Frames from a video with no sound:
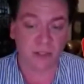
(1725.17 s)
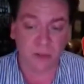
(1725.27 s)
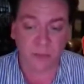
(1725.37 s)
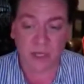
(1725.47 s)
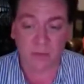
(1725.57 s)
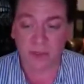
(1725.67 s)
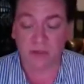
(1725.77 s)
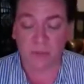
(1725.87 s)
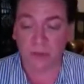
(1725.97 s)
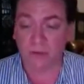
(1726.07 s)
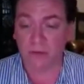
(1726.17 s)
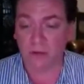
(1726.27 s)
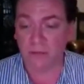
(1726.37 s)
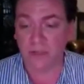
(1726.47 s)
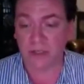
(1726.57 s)
are sometime in the middle
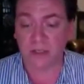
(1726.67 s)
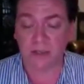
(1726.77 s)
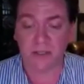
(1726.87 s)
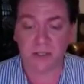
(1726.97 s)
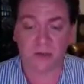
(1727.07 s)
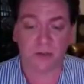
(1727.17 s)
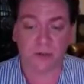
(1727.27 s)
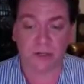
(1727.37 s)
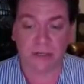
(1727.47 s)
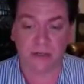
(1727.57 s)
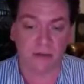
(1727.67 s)
of the 18th century.